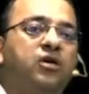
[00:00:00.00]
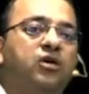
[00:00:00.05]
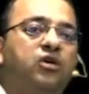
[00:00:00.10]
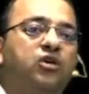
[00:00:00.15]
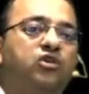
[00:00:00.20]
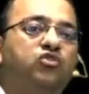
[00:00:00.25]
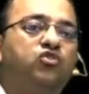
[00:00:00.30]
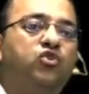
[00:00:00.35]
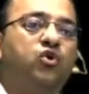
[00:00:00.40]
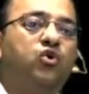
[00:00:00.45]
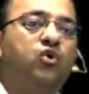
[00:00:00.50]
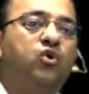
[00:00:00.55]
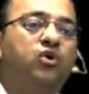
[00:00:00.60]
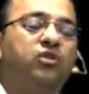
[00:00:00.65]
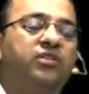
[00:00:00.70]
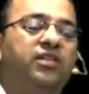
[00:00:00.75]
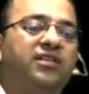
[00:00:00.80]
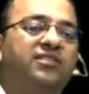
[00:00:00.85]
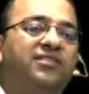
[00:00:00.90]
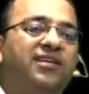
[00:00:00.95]
So
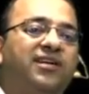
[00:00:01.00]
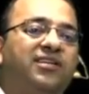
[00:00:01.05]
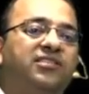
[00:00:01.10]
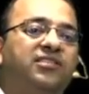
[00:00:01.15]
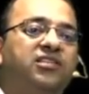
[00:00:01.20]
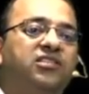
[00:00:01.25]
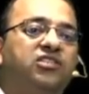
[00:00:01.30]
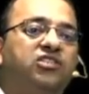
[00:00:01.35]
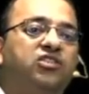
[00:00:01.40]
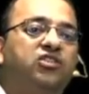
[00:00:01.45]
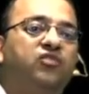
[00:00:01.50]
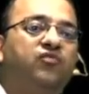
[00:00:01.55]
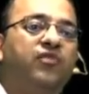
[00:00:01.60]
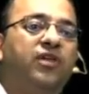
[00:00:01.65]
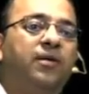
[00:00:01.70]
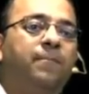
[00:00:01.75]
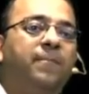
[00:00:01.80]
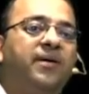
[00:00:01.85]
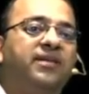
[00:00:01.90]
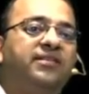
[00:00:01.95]
the surgeons will
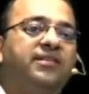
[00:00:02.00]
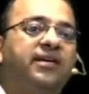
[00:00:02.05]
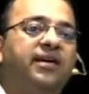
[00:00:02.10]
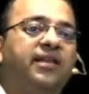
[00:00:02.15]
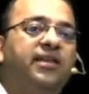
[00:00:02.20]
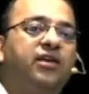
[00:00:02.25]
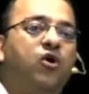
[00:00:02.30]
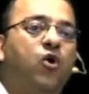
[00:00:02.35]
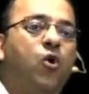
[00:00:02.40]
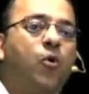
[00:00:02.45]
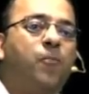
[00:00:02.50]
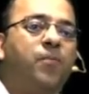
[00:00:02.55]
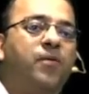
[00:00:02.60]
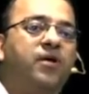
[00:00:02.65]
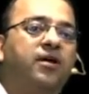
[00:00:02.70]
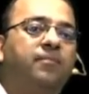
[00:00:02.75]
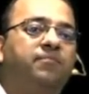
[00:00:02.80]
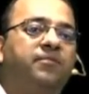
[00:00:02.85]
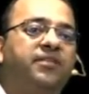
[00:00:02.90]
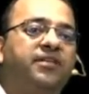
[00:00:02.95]
basically open
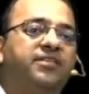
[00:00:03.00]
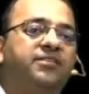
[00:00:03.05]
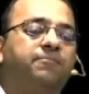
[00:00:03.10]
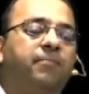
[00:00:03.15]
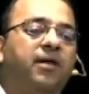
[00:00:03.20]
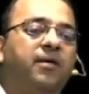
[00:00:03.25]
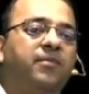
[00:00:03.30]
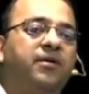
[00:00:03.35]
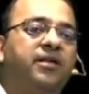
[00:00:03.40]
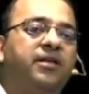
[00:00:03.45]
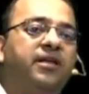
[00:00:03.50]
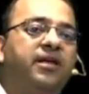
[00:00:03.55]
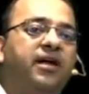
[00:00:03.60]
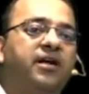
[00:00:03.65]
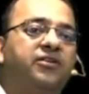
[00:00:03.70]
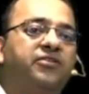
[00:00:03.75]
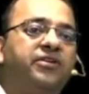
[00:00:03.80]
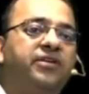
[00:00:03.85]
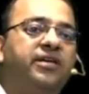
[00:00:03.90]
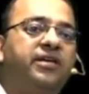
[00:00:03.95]
up this pulmonary
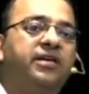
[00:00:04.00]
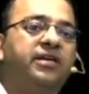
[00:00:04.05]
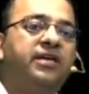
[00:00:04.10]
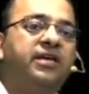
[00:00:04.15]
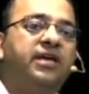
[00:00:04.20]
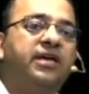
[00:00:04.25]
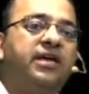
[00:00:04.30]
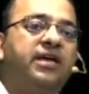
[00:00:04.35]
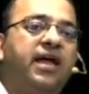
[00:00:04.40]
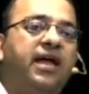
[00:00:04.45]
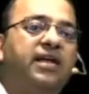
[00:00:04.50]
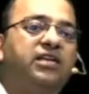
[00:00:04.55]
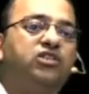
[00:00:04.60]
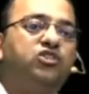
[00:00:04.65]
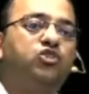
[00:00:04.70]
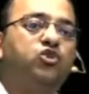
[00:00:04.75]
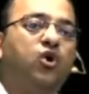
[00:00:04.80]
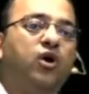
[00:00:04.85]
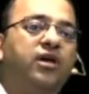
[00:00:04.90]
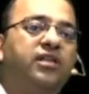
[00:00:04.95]
artery and
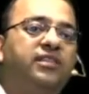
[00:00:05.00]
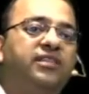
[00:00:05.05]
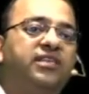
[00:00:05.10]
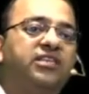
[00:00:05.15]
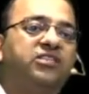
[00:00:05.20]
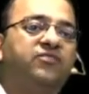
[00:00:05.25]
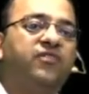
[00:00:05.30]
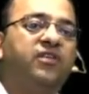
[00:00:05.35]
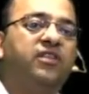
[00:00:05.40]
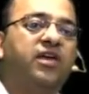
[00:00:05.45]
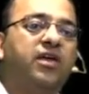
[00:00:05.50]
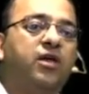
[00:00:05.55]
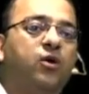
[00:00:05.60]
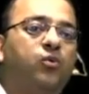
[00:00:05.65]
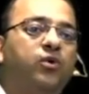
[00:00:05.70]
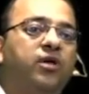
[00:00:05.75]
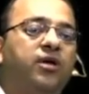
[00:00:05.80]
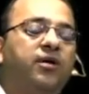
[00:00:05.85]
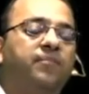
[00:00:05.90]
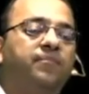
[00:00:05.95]
join this with
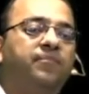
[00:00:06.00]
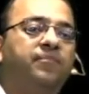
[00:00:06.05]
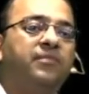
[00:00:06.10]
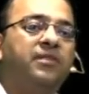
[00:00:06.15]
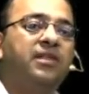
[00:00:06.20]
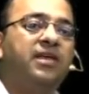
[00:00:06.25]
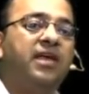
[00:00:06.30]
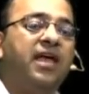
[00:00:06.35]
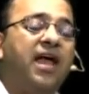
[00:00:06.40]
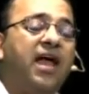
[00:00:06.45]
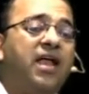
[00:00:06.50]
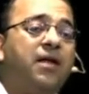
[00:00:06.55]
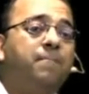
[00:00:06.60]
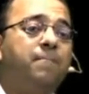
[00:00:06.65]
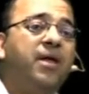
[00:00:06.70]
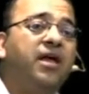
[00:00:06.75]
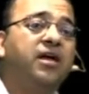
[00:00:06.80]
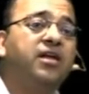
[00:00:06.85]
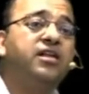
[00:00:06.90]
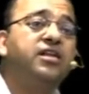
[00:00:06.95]
aorta and
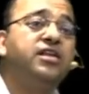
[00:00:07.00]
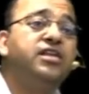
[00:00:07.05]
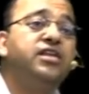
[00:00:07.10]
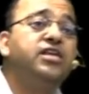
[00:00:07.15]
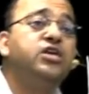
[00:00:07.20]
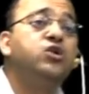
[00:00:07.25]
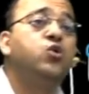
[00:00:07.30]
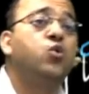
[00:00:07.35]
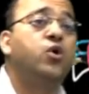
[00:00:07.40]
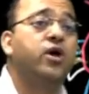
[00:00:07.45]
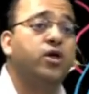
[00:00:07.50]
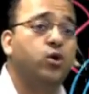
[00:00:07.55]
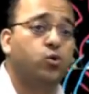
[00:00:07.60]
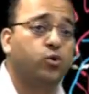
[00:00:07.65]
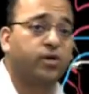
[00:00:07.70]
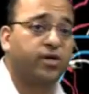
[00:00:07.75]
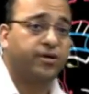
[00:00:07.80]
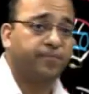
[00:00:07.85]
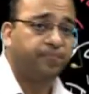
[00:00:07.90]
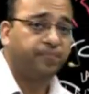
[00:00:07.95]
make a neo
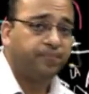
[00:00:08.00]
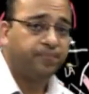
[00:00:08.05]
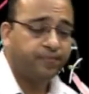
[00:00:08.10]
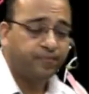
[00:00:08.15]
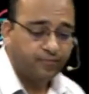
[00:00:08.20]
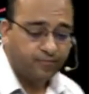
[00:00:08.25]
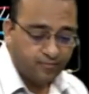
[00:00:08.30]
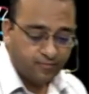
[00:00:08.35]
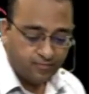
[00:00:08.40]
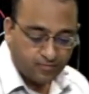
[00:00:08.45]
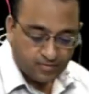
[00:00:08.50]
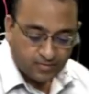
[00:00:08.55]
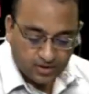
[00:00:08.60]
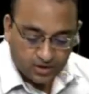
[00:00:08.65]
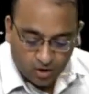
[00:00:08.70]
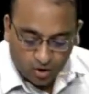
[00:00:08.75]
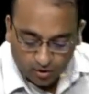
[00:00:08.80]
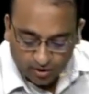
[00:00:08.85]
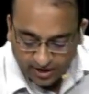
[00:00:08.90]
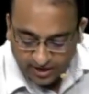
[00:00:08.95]
aorta.
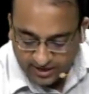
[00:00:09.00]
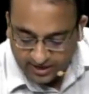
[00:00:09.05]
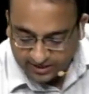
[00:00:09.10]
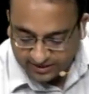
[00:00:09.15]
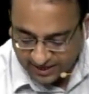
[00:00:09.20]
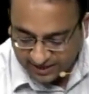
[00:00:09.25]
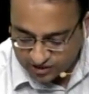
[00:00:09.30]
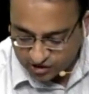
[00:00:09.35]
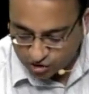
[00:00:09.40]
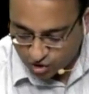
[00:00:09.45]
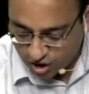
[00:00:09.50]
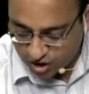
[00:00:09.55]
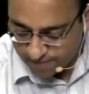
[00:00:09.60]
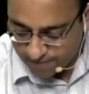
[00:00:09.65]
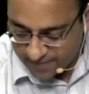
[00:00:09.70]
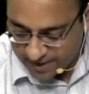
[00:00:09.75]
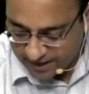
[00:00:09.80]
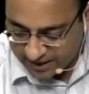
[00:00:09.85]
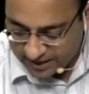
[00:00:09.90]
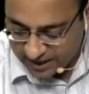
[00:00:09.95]
Okay, that's called
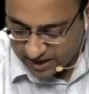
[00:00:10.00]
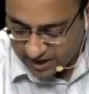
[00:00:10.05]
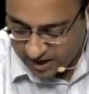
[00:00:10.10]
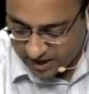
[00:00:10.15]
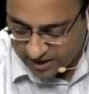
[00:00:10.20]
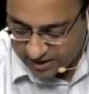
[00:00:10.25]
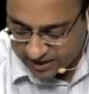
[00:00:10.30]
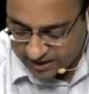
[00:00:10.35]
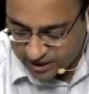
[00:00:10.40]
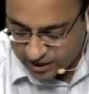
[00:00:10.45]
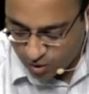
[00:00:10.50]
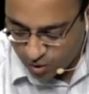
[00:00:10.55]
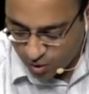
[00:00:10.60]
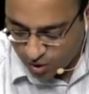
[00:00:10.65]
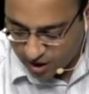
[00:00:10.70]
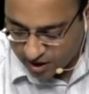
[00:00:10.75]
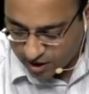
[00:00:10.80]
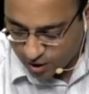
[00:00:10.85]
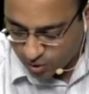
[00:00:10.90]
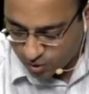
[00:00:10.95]
making a neo
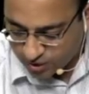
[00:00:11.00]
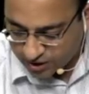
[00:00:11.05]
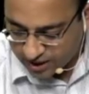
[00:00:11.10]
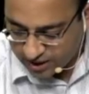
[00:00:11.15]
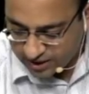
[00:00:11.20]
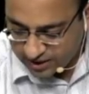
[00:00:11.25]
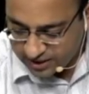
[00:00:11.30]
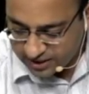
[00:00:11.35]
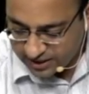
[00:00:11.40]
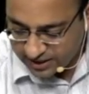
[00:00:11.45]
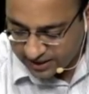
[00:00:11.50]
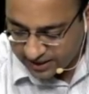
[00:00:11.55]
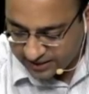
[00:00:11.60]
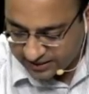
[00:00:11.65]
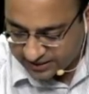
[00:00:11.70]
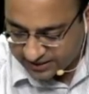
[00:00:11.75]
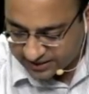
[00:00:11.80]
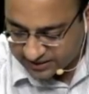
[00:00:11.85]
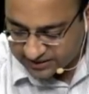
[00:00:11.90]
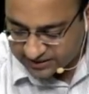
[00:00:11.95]
aorta in
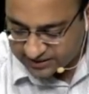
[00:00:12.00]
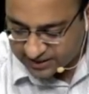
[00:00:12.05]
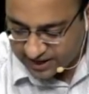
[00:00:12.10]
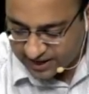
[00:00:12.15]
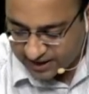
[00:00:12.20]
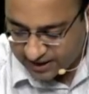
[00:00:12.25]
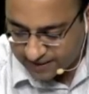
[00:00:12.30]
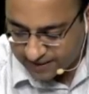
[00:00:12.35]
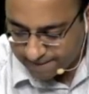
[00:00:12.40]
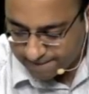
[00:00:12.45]
this child.